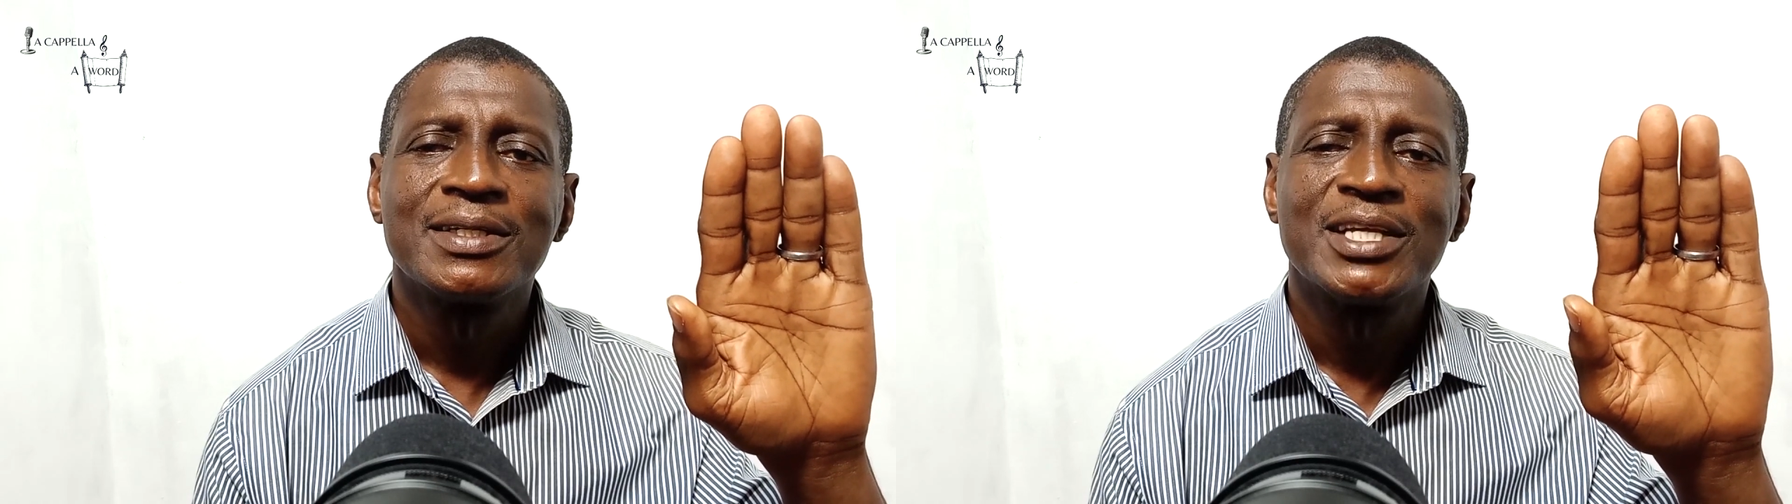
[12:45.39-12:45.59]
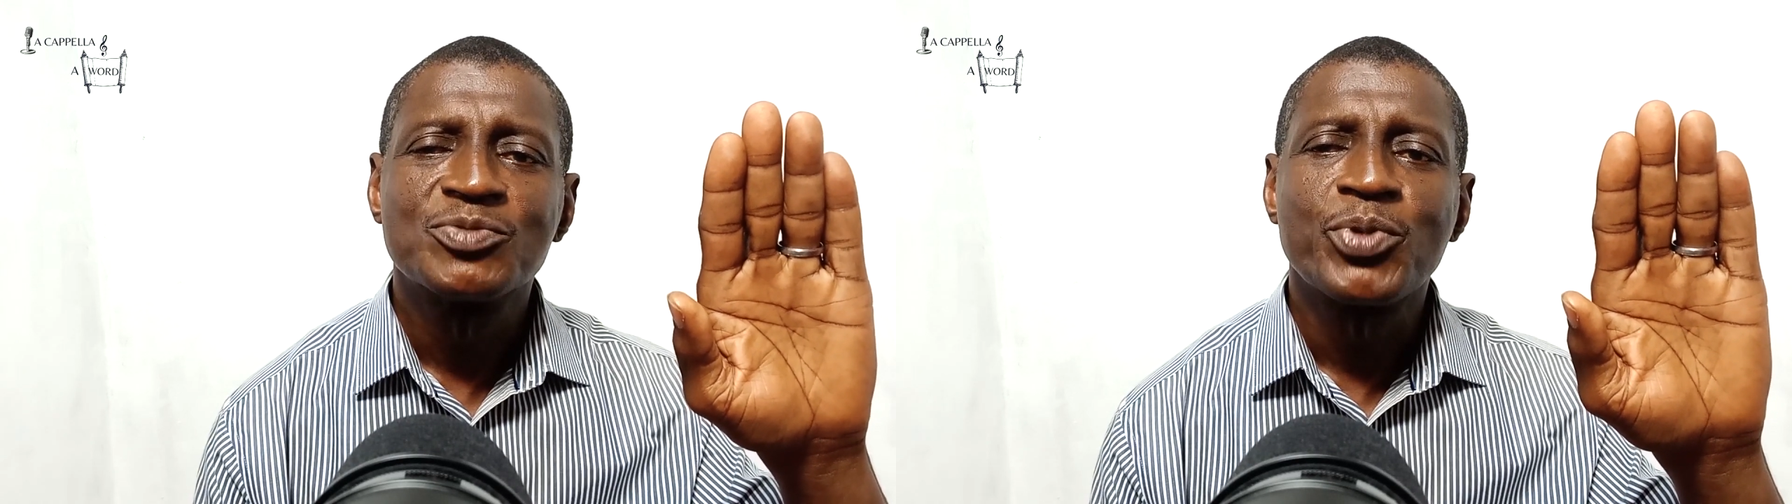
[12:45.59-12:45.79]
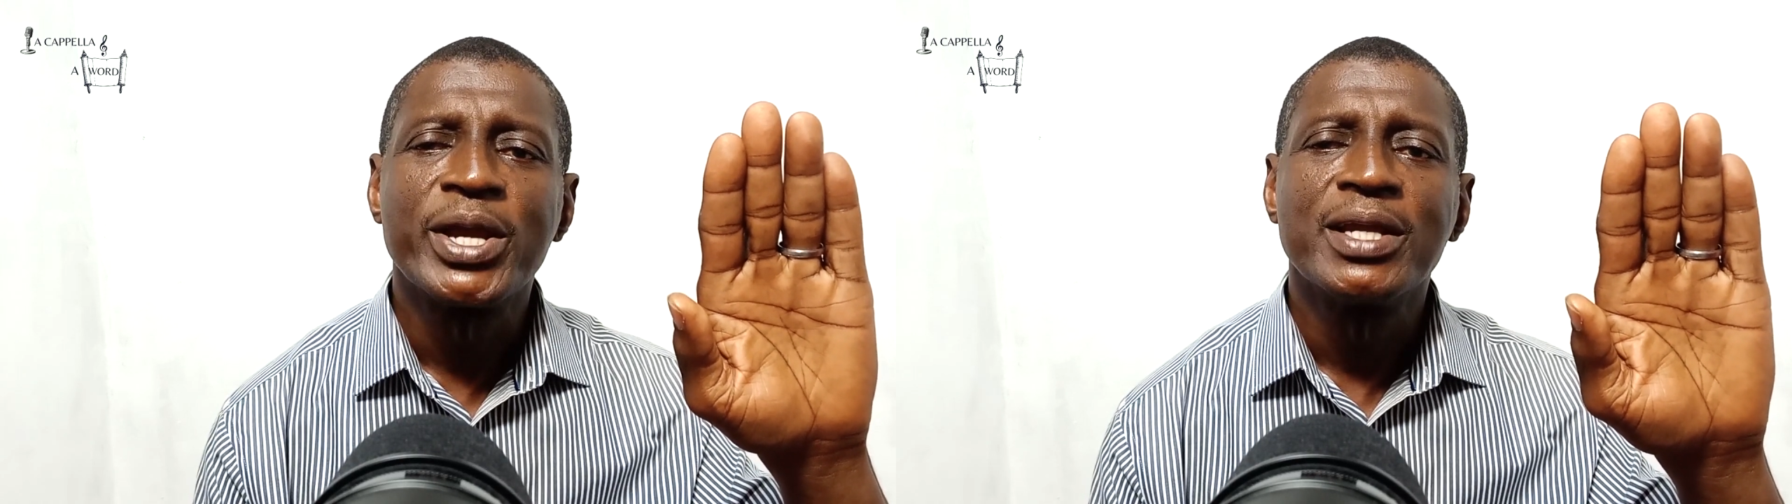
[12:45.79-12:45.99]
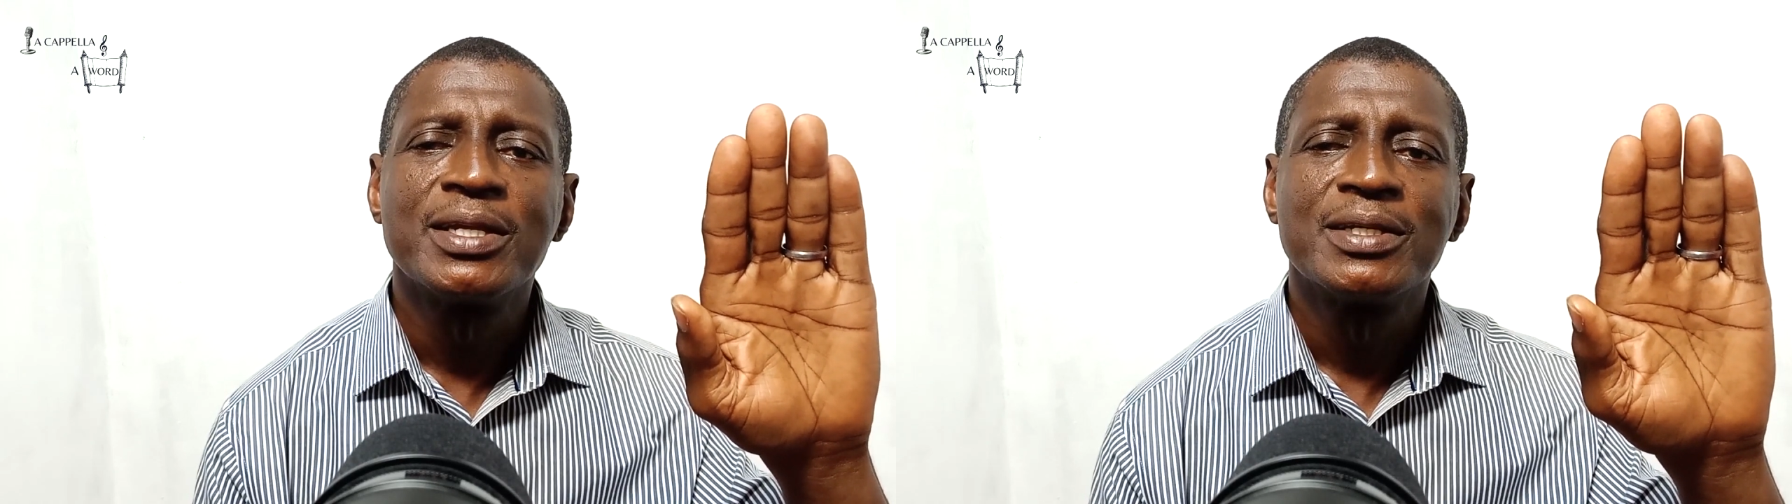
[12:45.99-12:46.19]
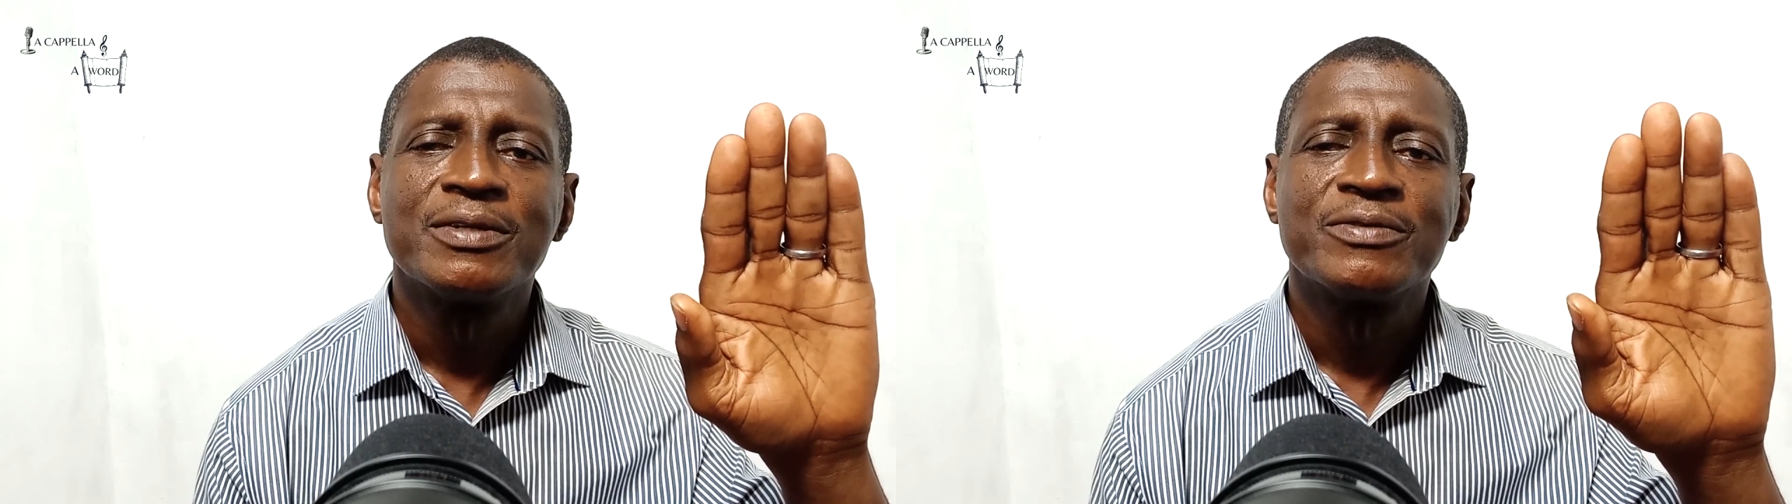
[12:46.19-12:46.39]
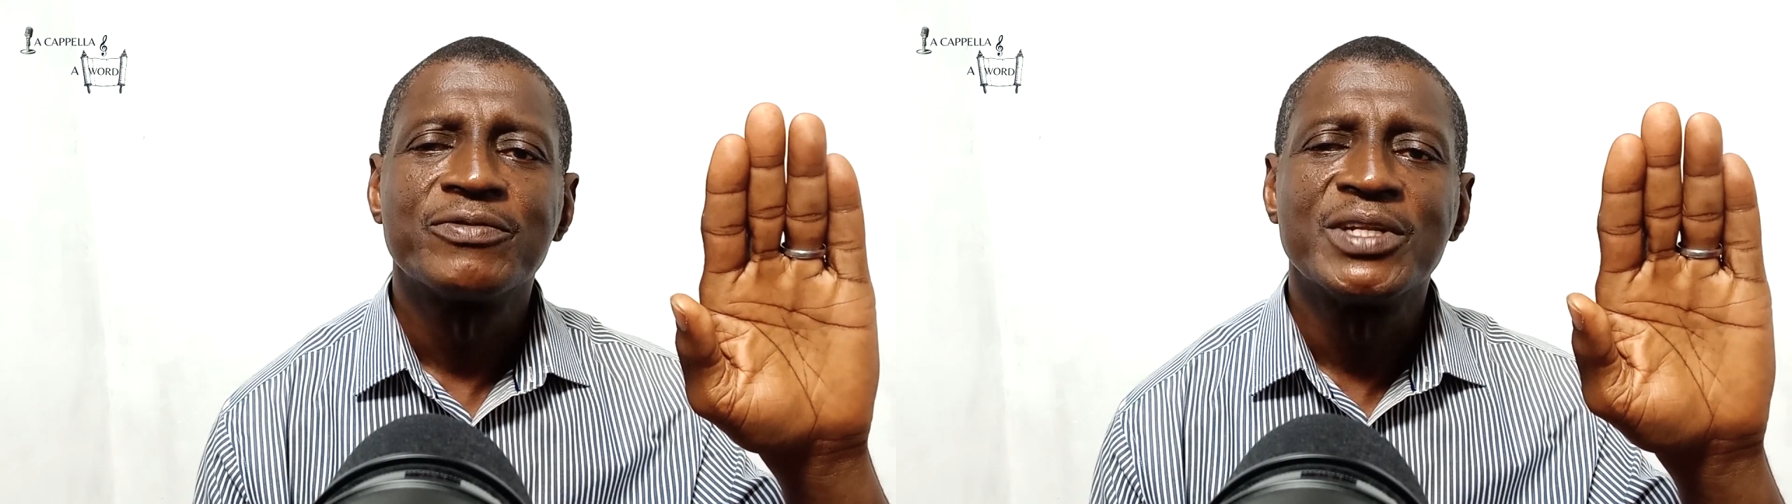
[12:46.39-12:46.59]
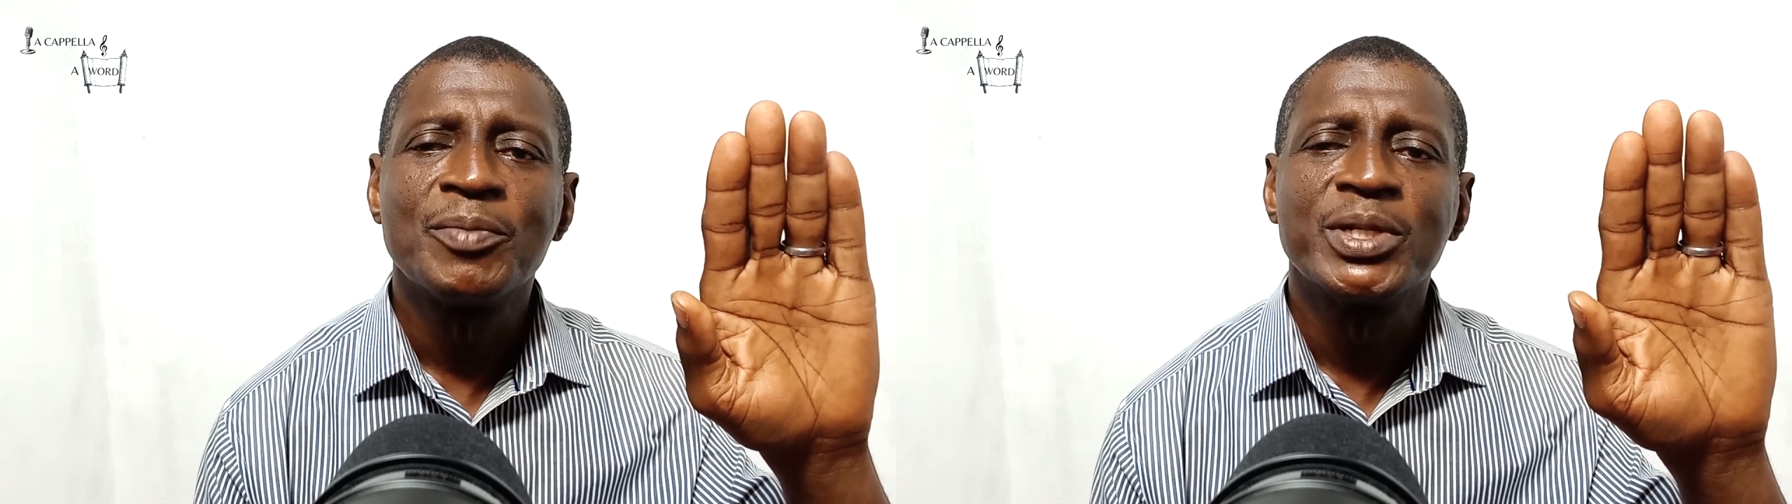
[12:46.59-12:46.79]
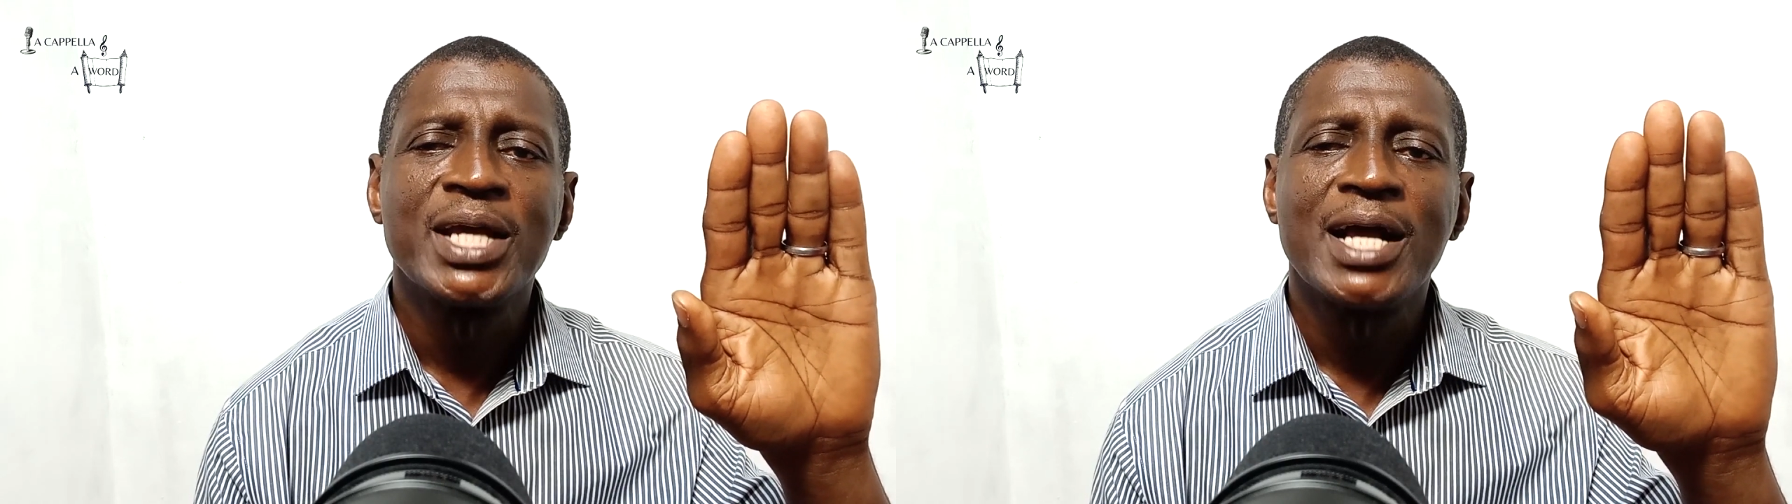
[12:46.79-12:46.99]
Let's pray. If
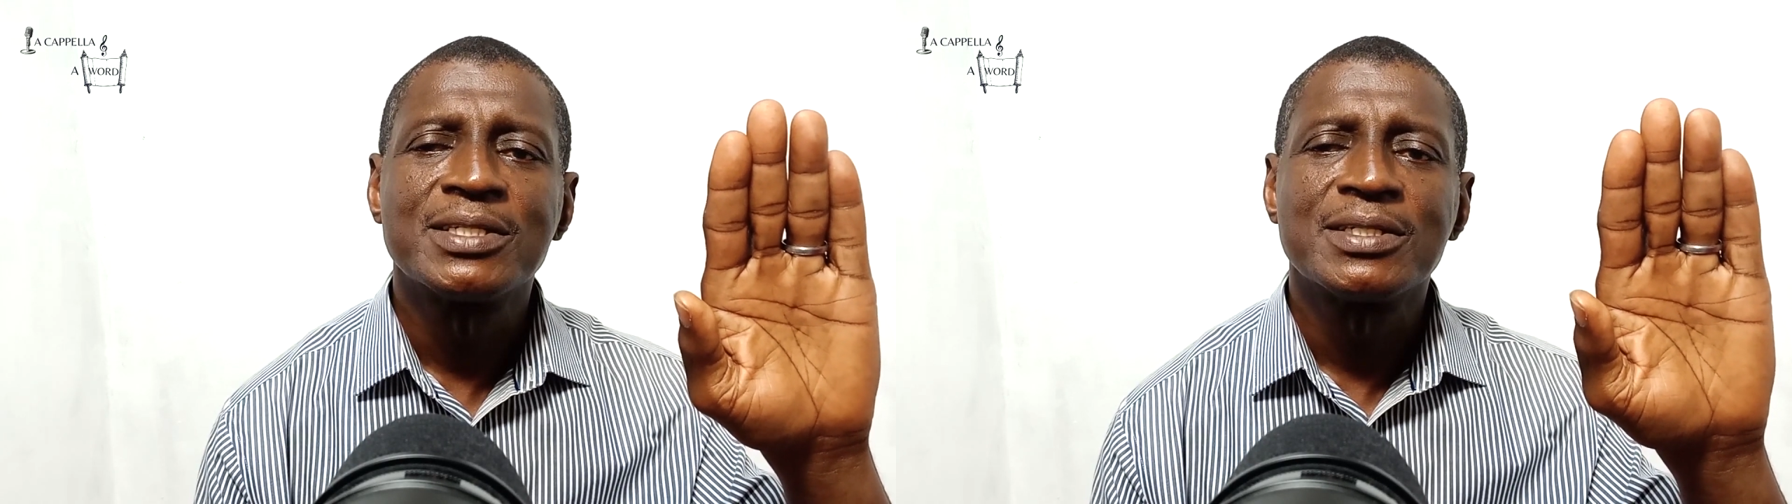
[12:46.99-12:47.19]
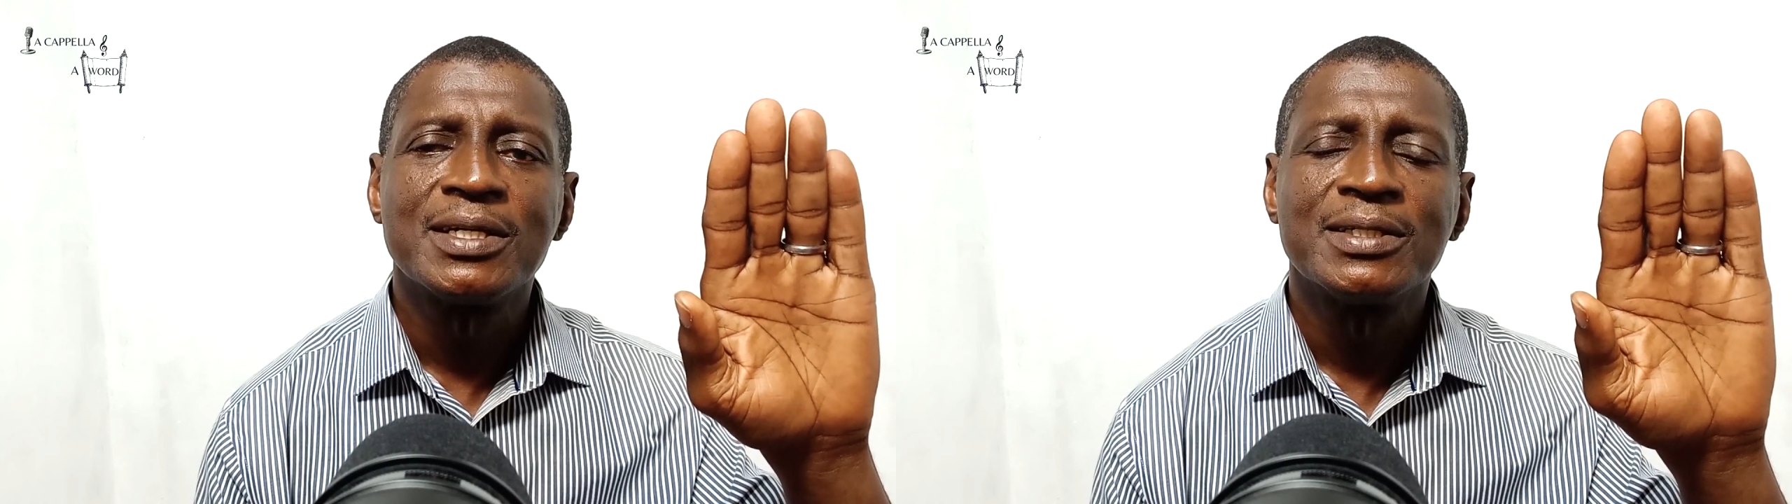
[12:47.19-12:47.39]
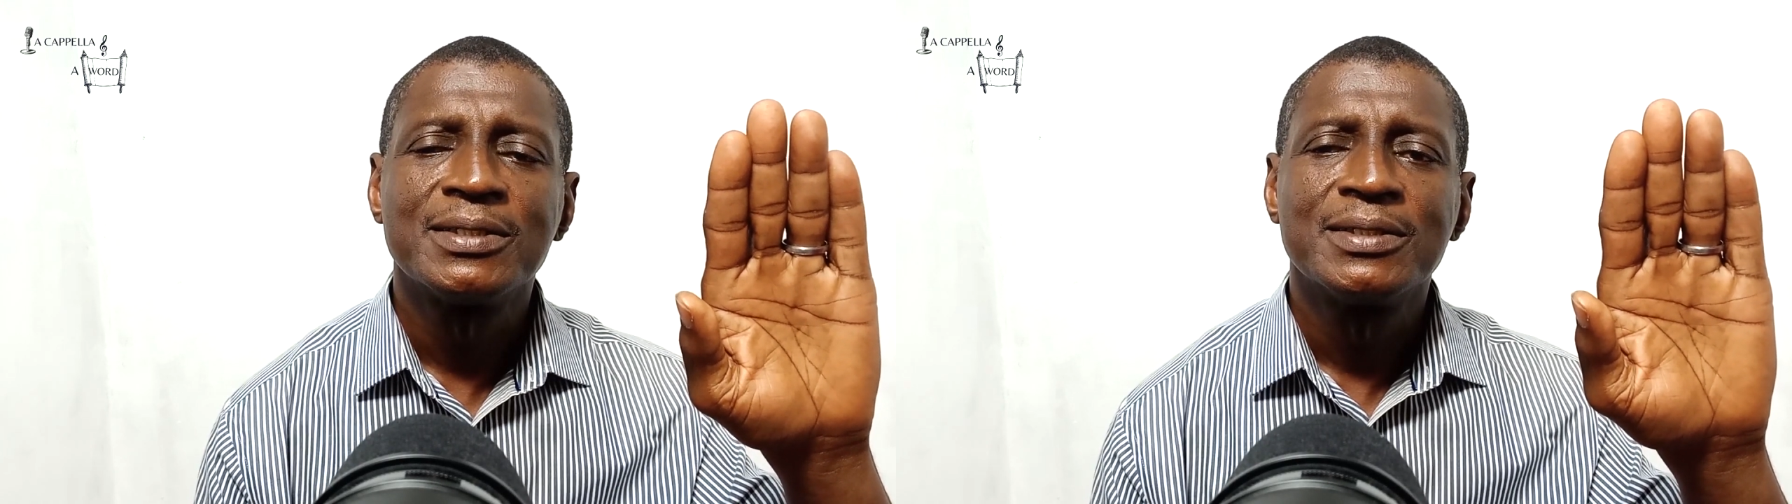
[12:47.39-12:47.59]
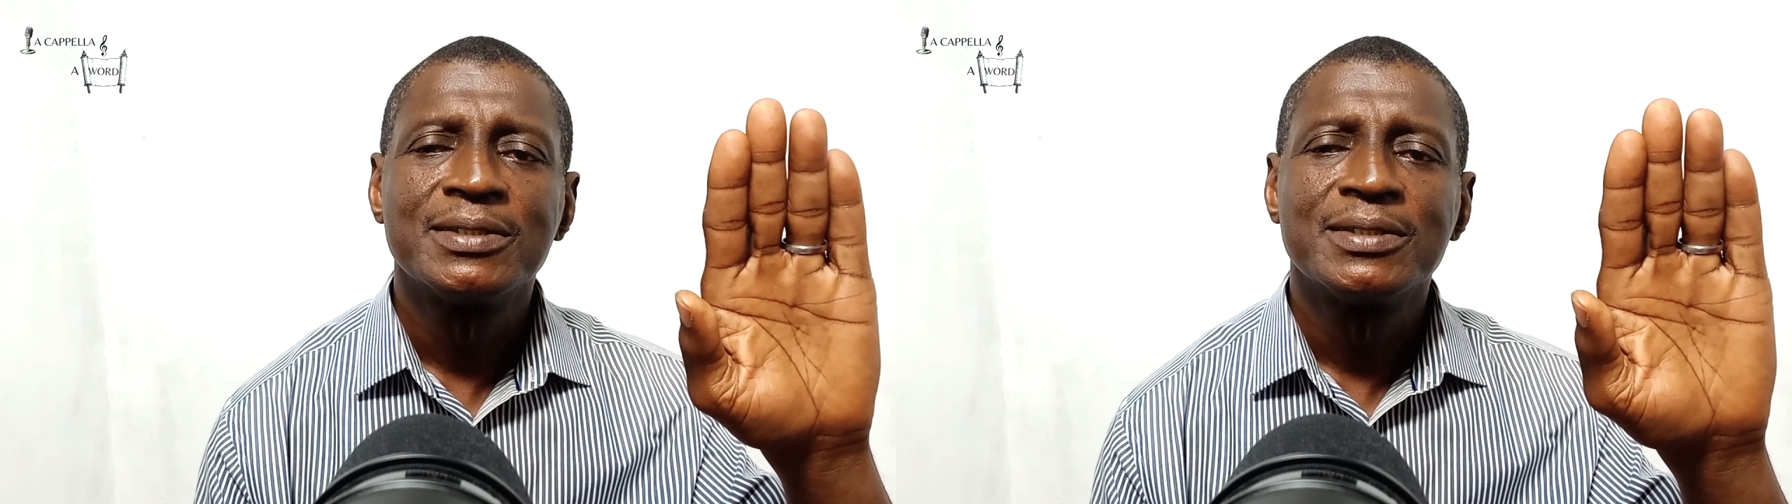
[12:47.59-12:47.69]
anybody has a,